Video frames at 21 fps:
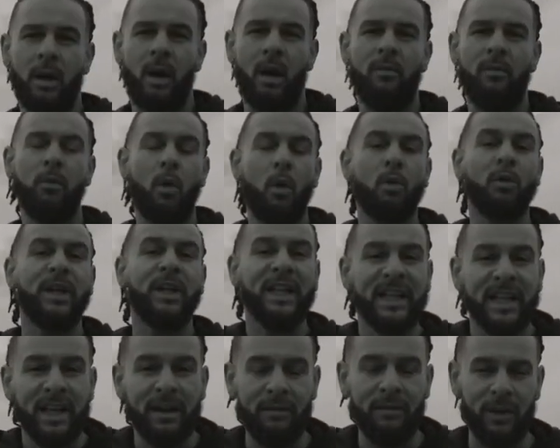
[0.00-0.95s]
If we're only
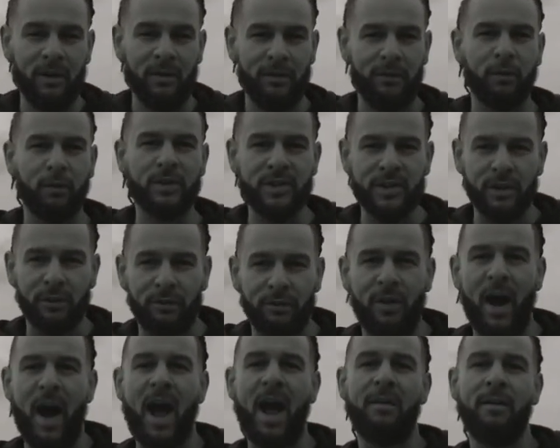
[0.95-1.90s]
living for
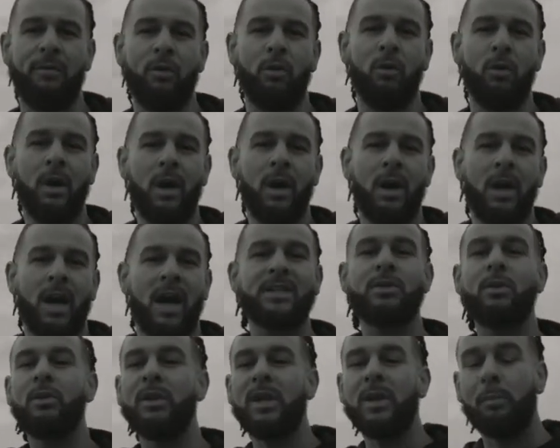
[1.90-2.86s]
survival,
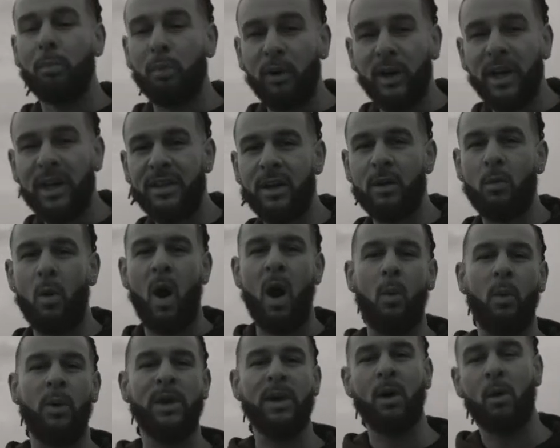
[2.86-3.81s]
that's only breathing while
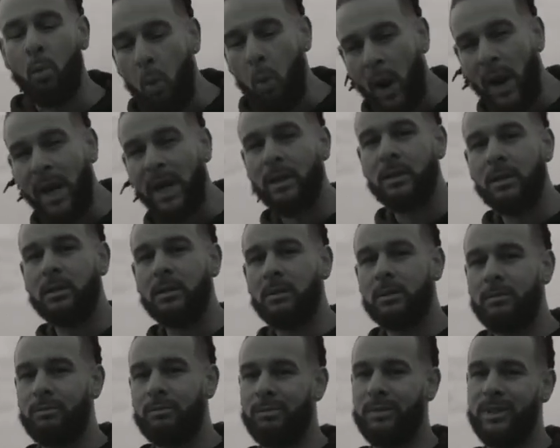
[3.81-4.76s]
we await
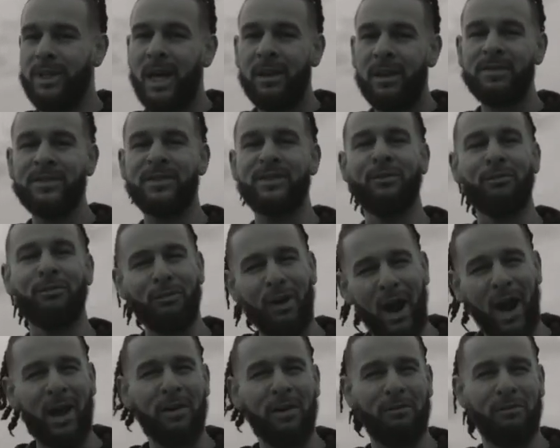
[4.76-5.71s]
death's
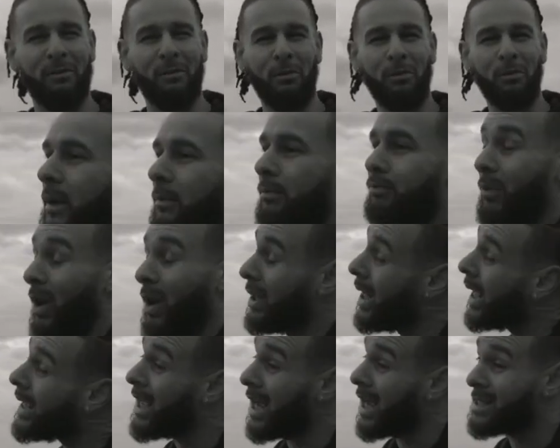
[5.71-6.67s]
arrival.
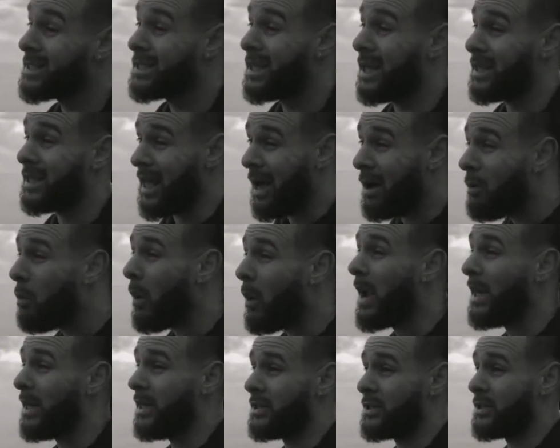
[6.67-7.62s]
Like I said, that
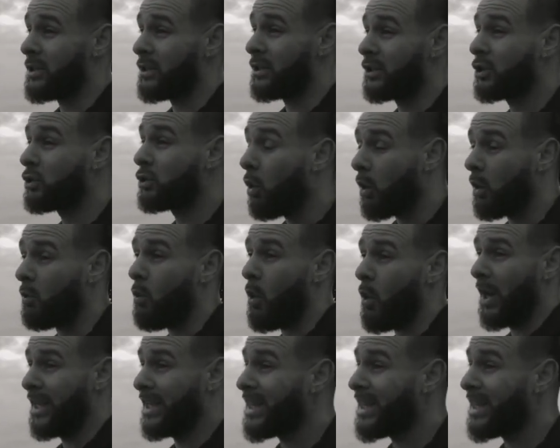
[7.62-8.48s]
wait is a short one.